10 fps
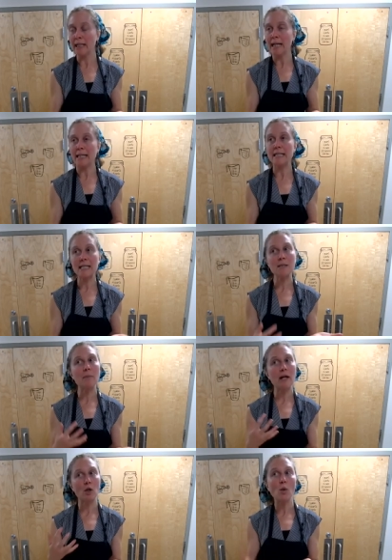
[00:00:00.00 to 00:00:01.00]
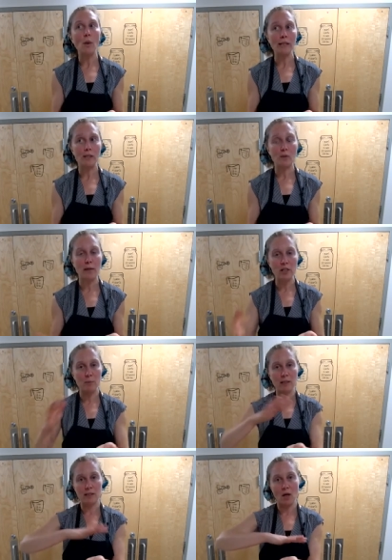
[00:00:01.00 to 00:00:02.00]
it doesn't matter quite so much
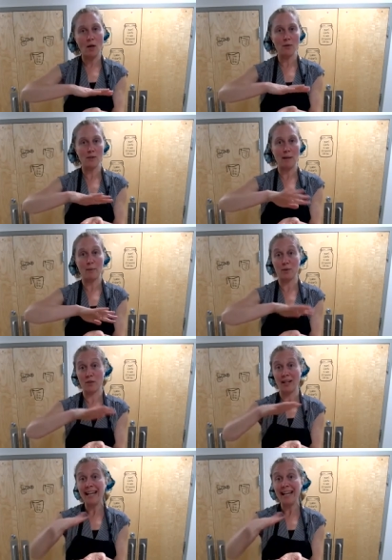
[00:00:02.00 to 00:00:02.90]
because all those apples are